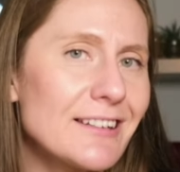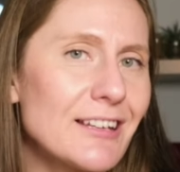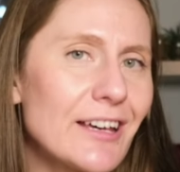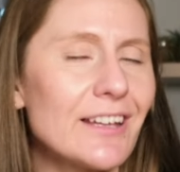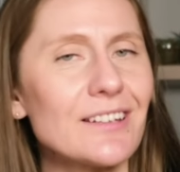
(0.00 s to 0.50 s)

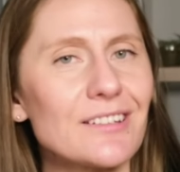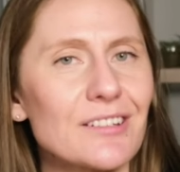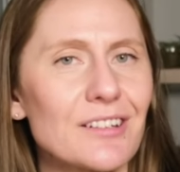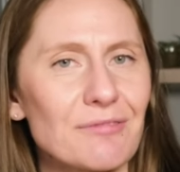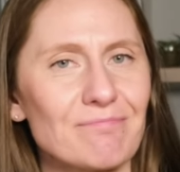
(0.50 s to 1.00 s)
and
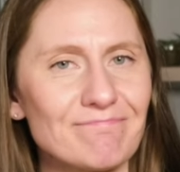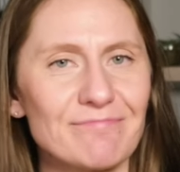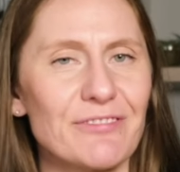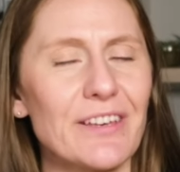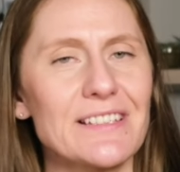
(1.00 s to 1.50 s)

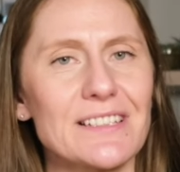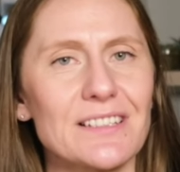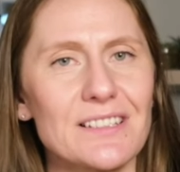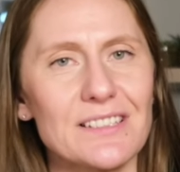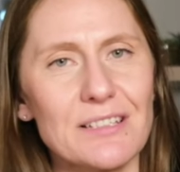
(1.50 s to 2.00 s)
fix
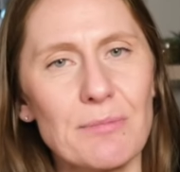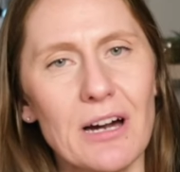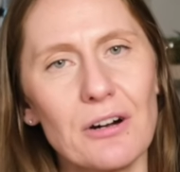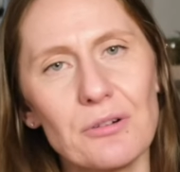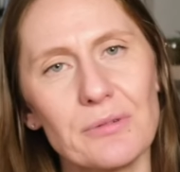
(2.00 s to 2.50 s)
it
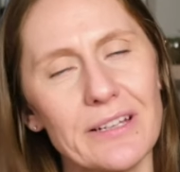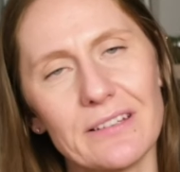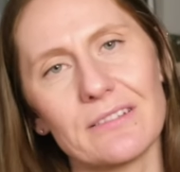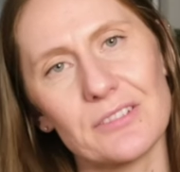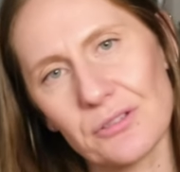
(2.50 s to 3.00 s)
somehow,
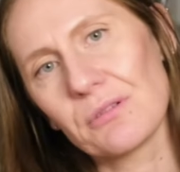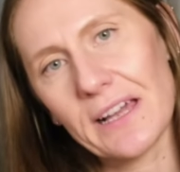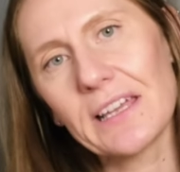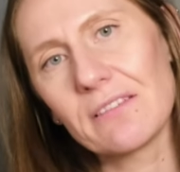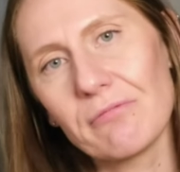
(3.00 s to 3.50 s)
and so I
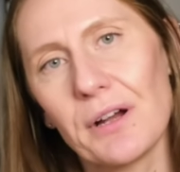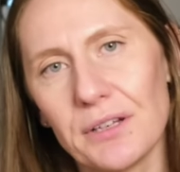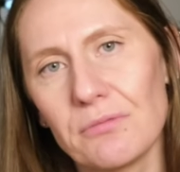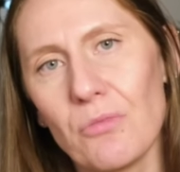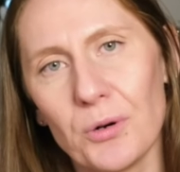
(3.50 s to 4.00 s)
can wear
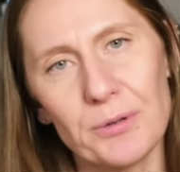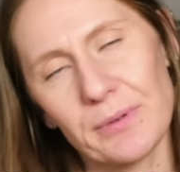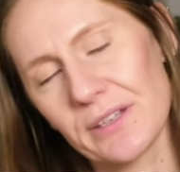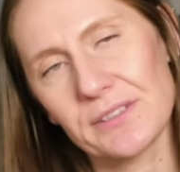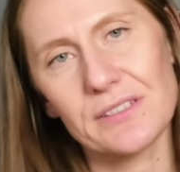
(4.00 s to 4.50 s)
it more,
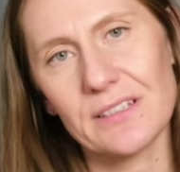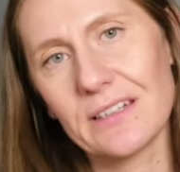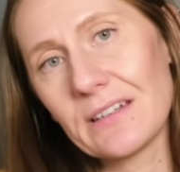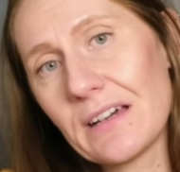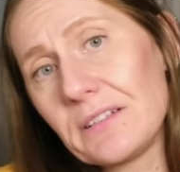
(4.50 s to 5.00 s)
because
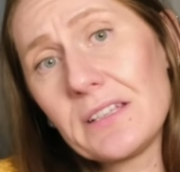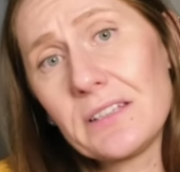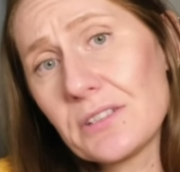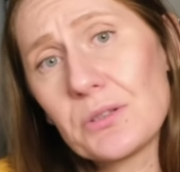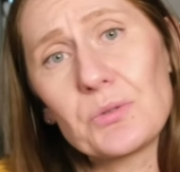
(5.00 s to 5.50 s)
it
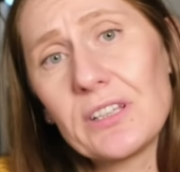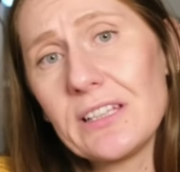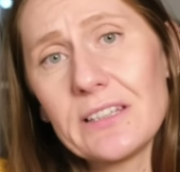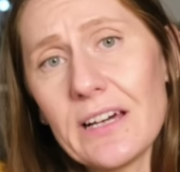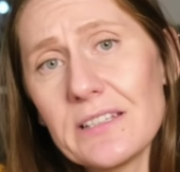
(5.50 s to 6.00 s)
is a
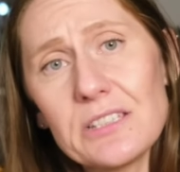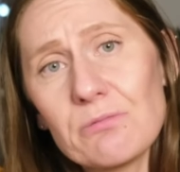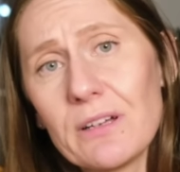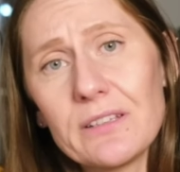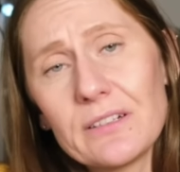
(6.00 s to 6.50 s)
really nice
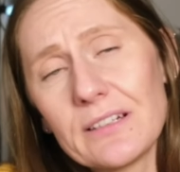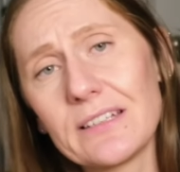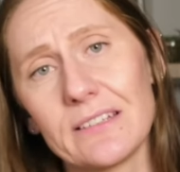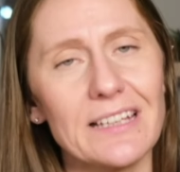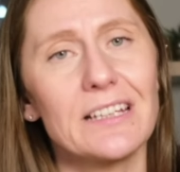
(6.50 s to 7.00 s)
sweater
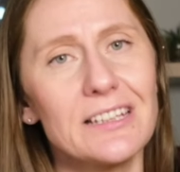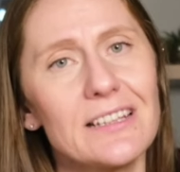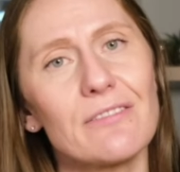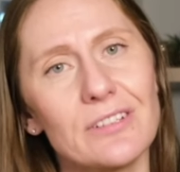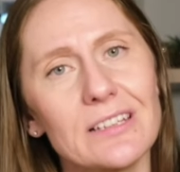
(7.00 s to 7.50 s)
and it
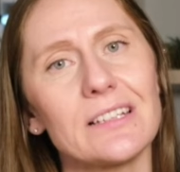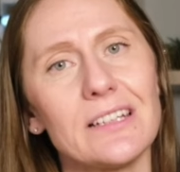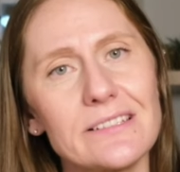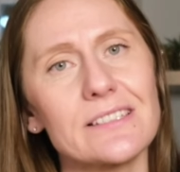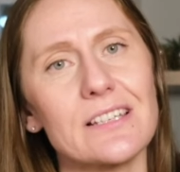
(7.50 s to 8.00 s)
definitely
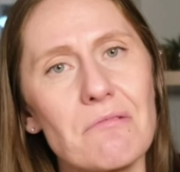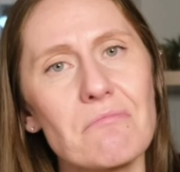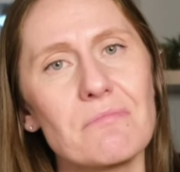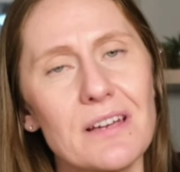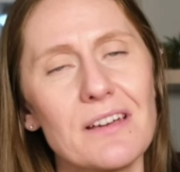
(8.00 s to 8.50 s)
needs
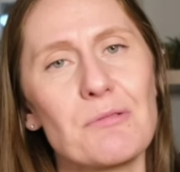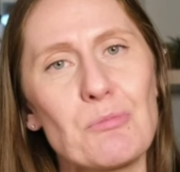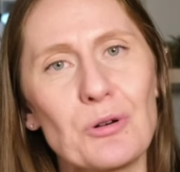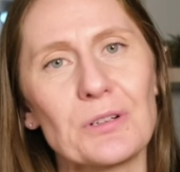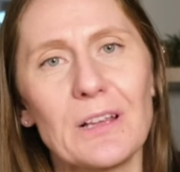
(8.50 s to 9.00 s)
some
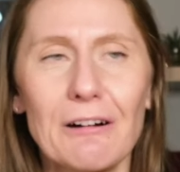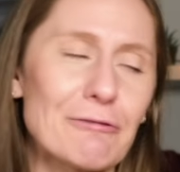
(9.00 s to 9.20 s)
more love.